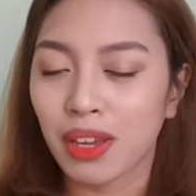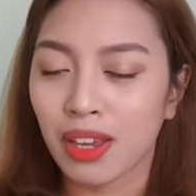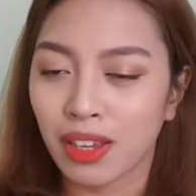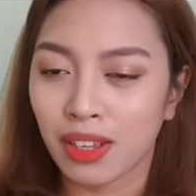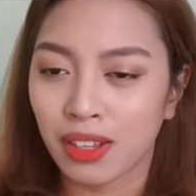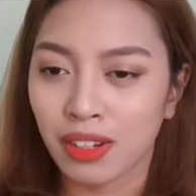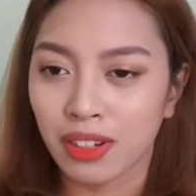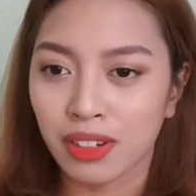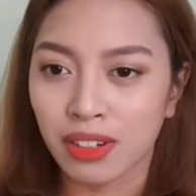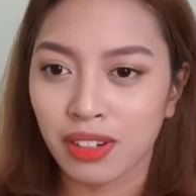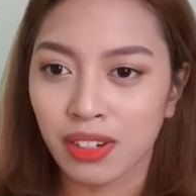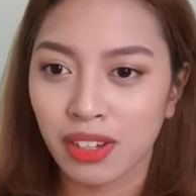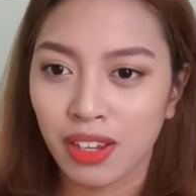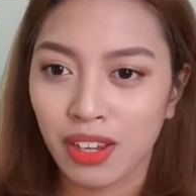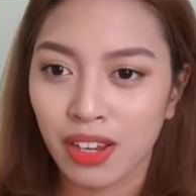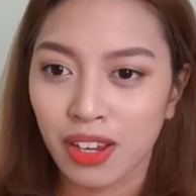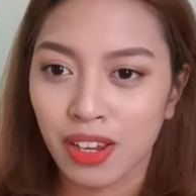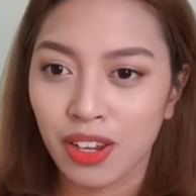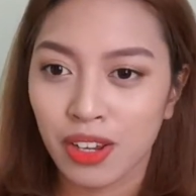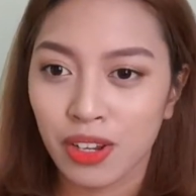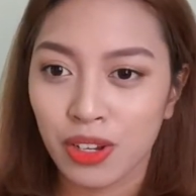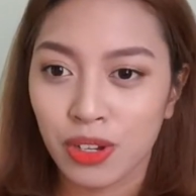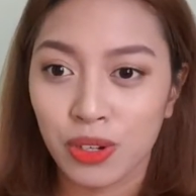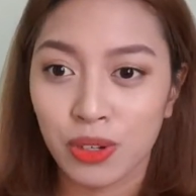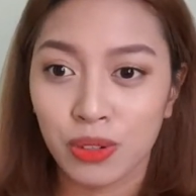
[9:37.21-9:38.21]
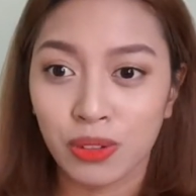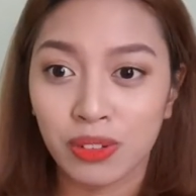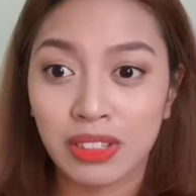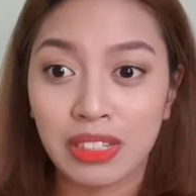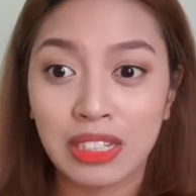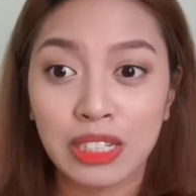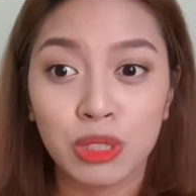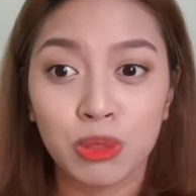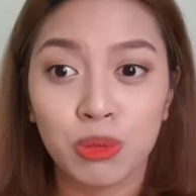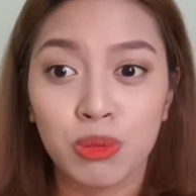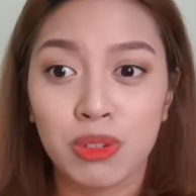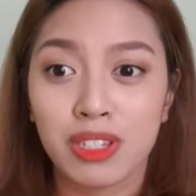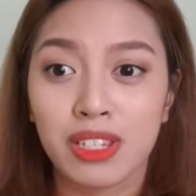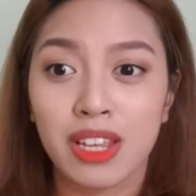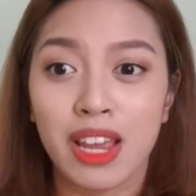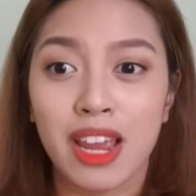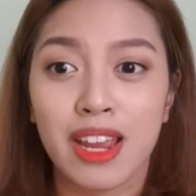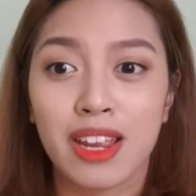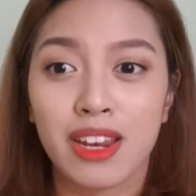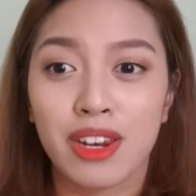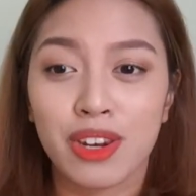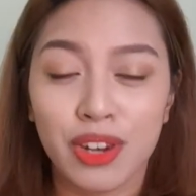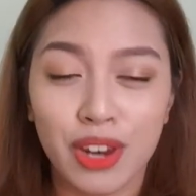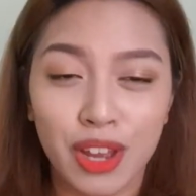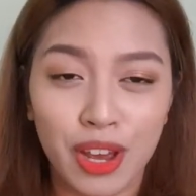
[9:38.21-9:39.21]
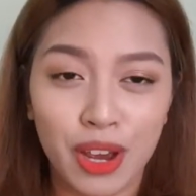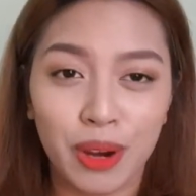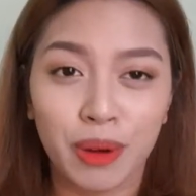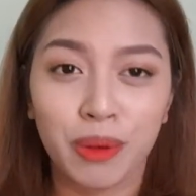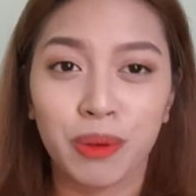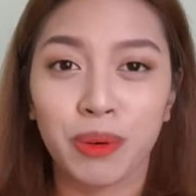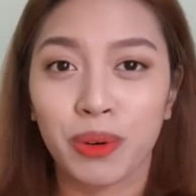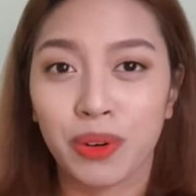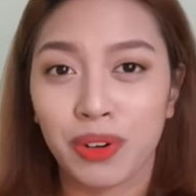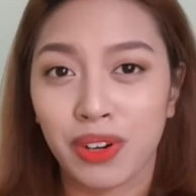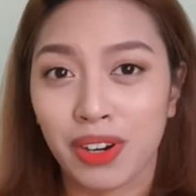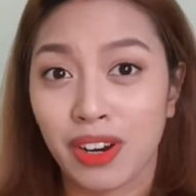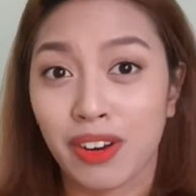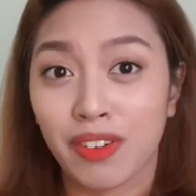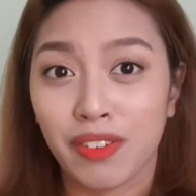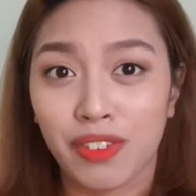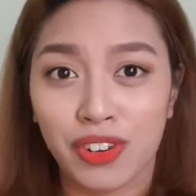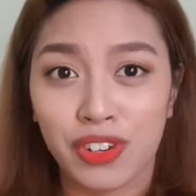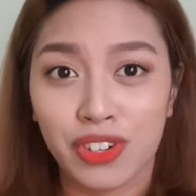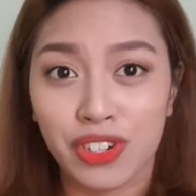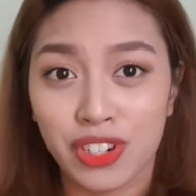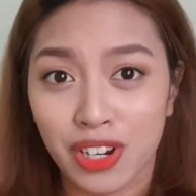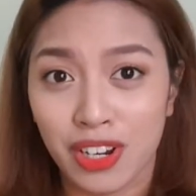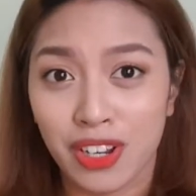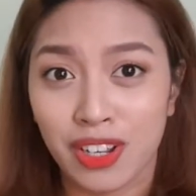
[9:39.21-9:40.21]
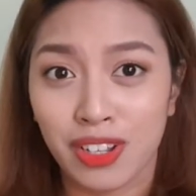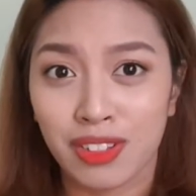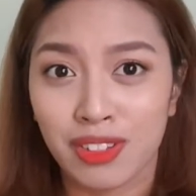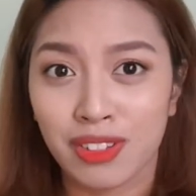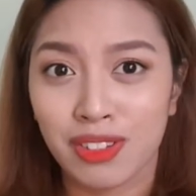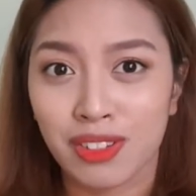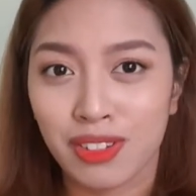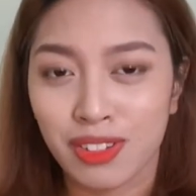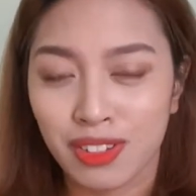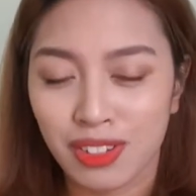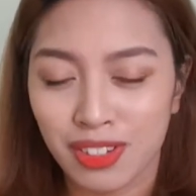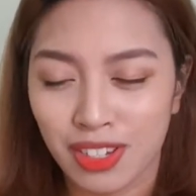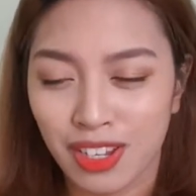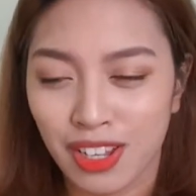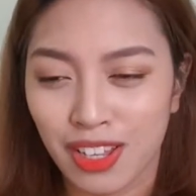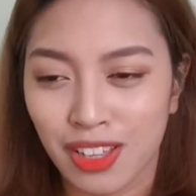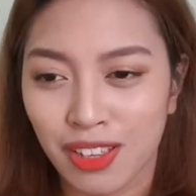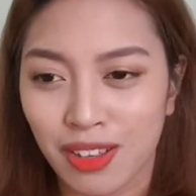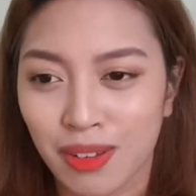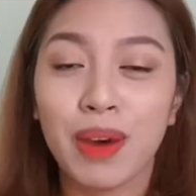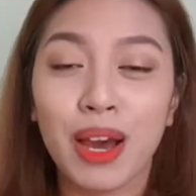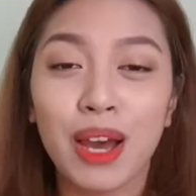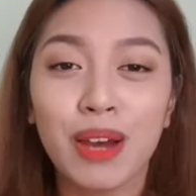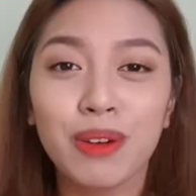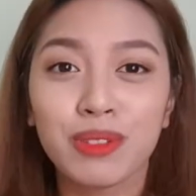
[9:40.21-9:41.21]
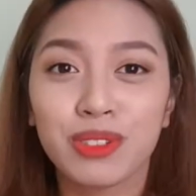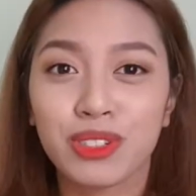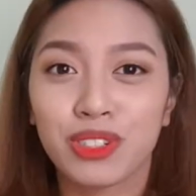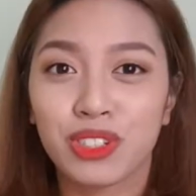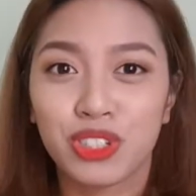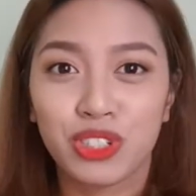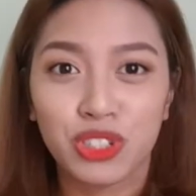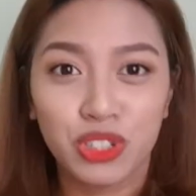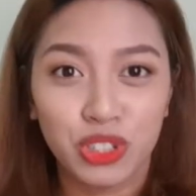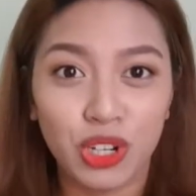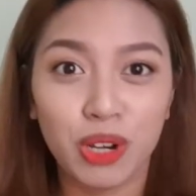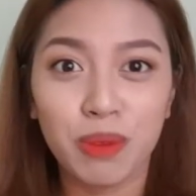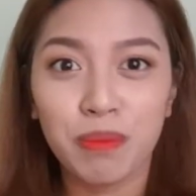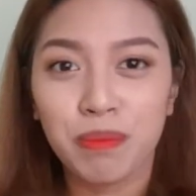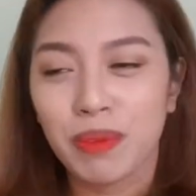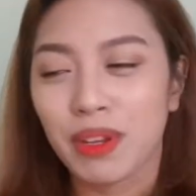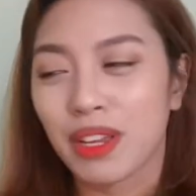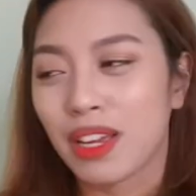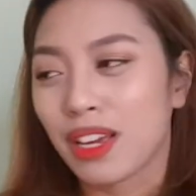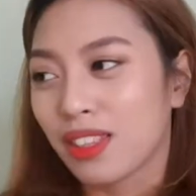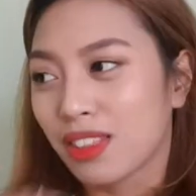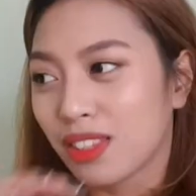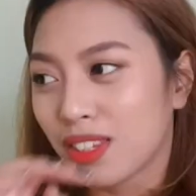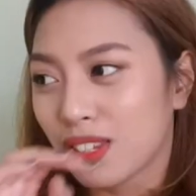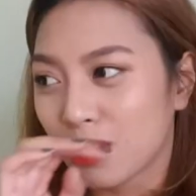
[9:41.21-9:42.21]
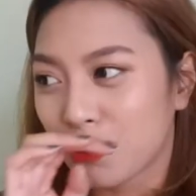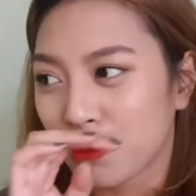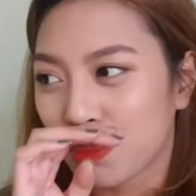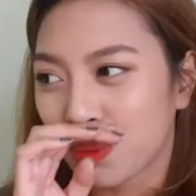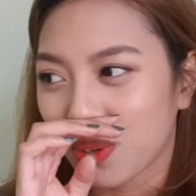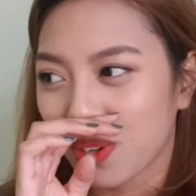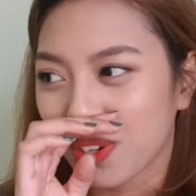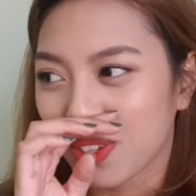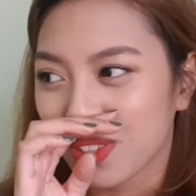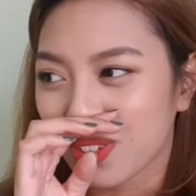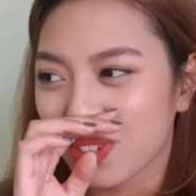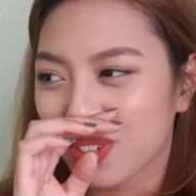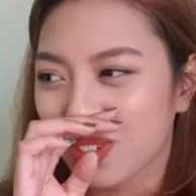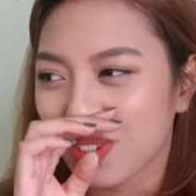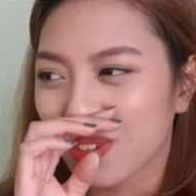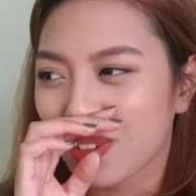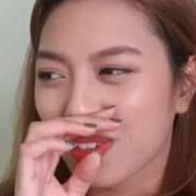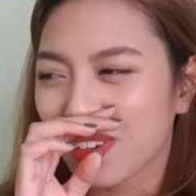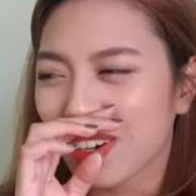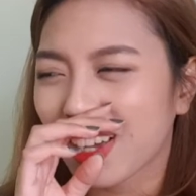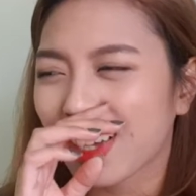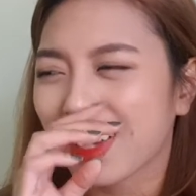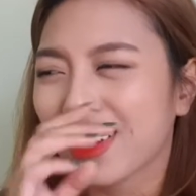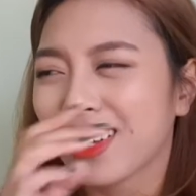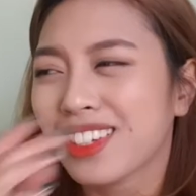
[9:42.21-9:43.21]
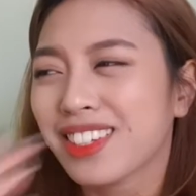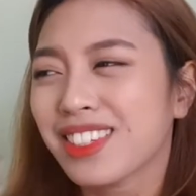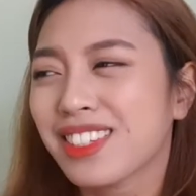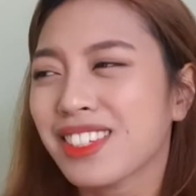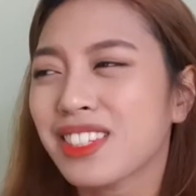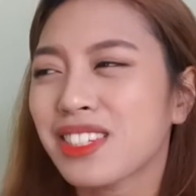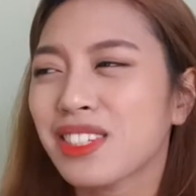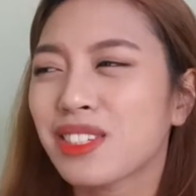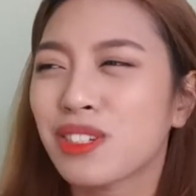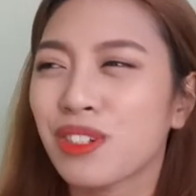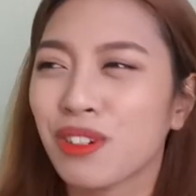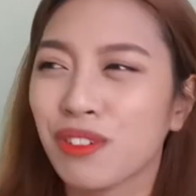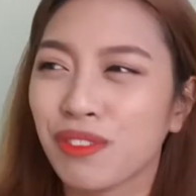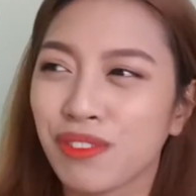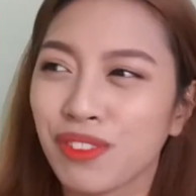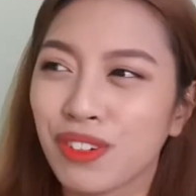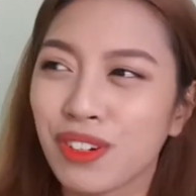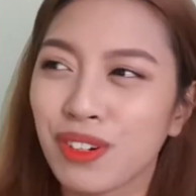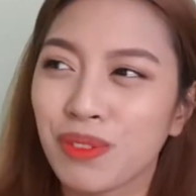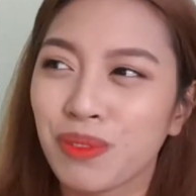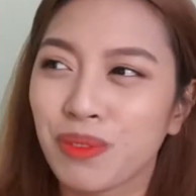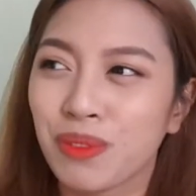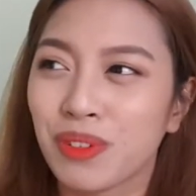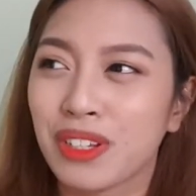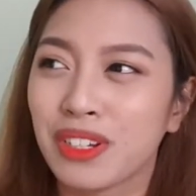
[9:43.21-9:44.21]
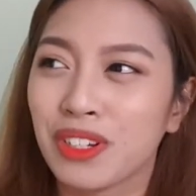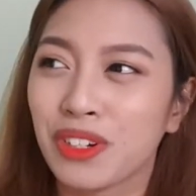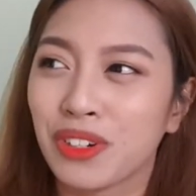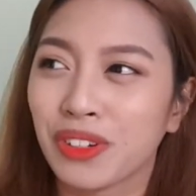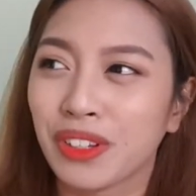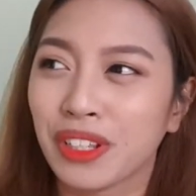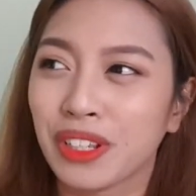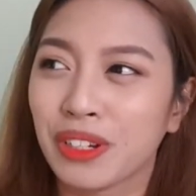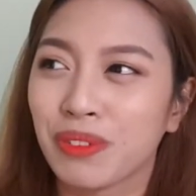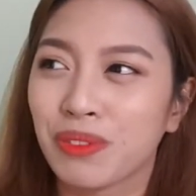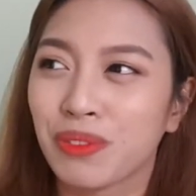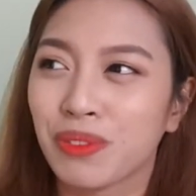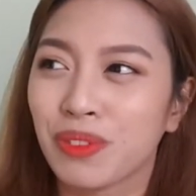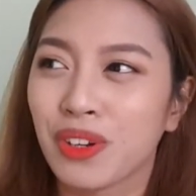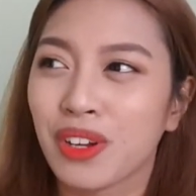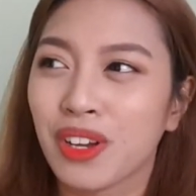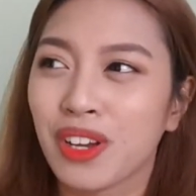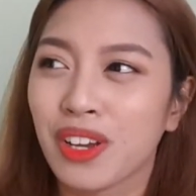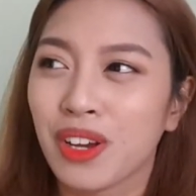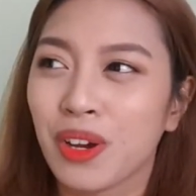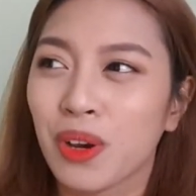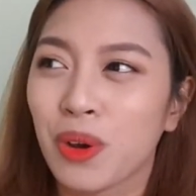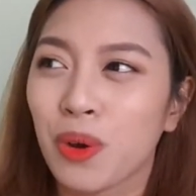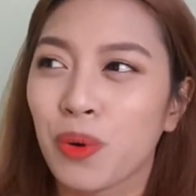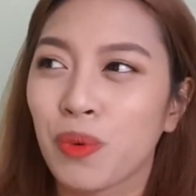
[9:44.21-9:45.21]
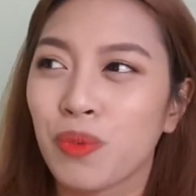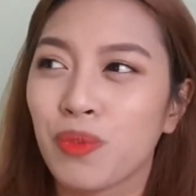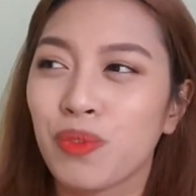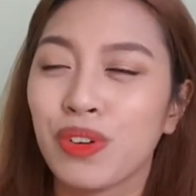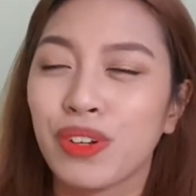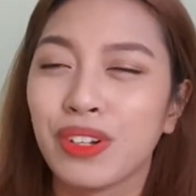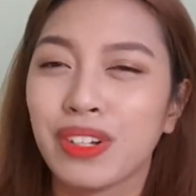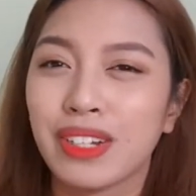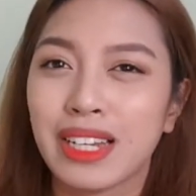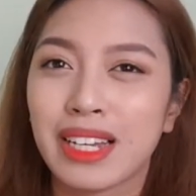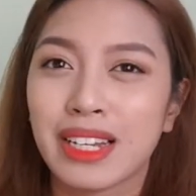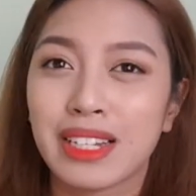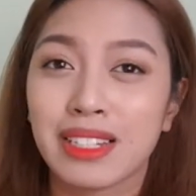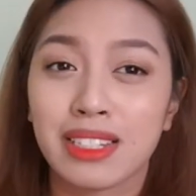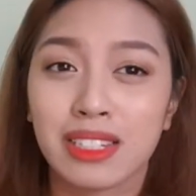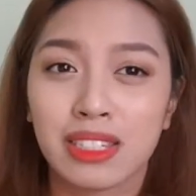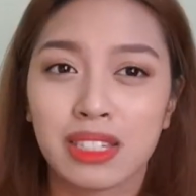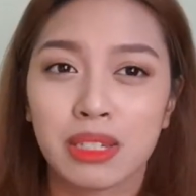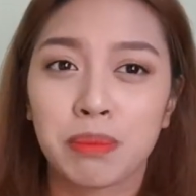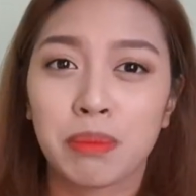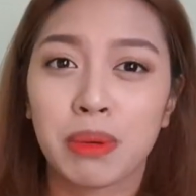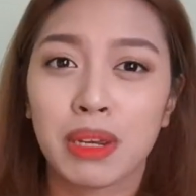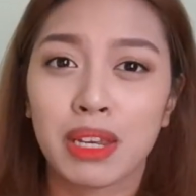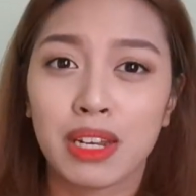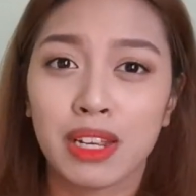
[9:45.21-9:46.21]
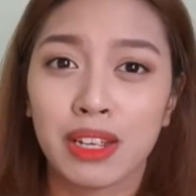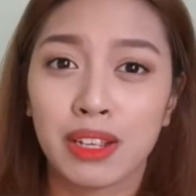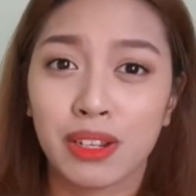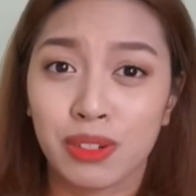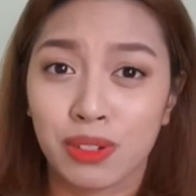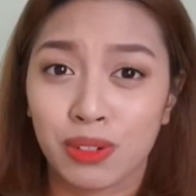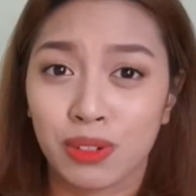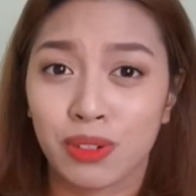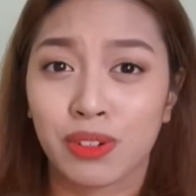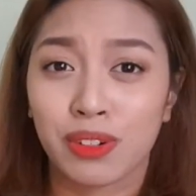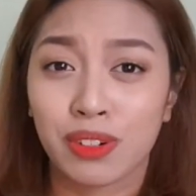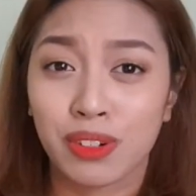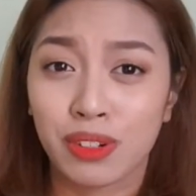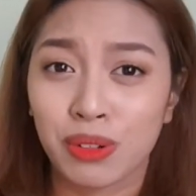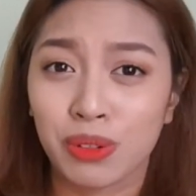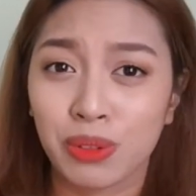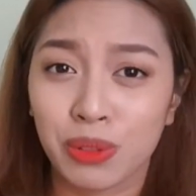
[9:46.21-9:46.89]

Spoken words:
And you know, this was a now or never chance to see them. I was jumping at this point, so I guess it's different when you're like really anticipating a certain